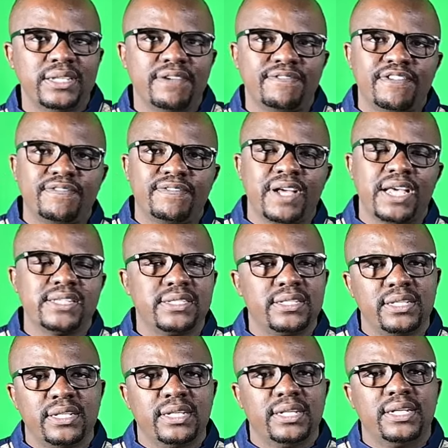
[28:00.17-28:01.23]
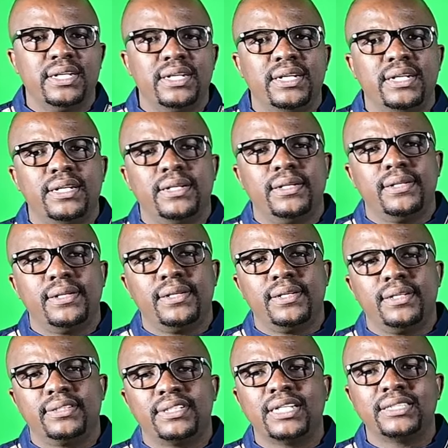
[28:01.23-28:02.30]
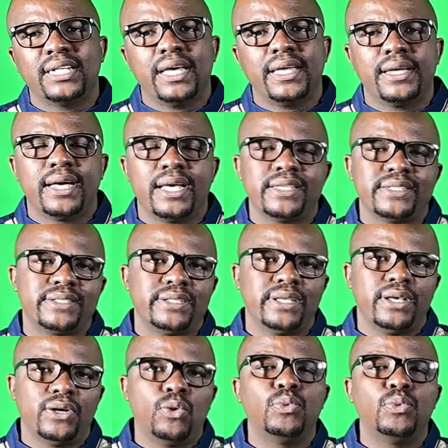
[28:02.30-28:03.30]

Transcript: EFF guys, guys,